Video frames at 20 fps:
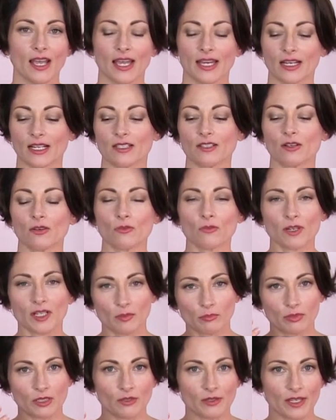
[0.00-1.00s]
and I don't want
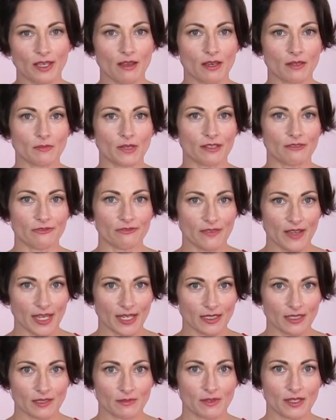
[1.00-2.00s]
it blowing on my
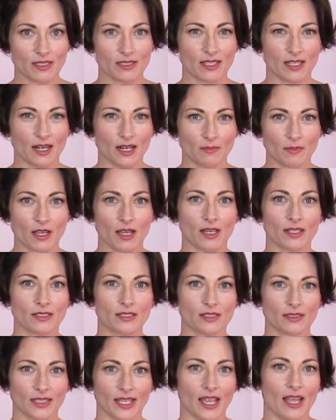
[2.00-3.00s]
face because then I'm
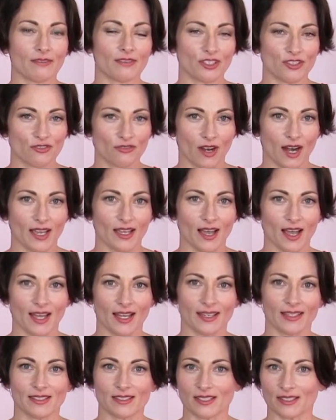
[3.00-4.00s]
constantly having dry
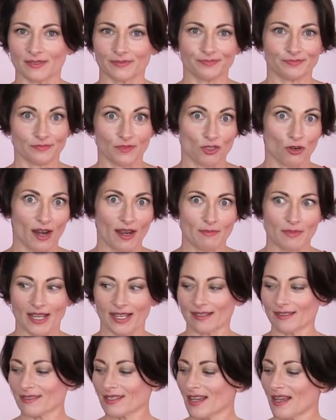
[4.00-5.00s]
eyes and dry
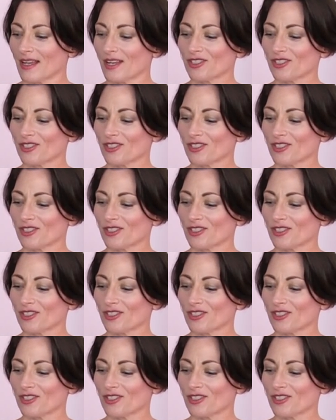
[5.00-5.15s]
mouth.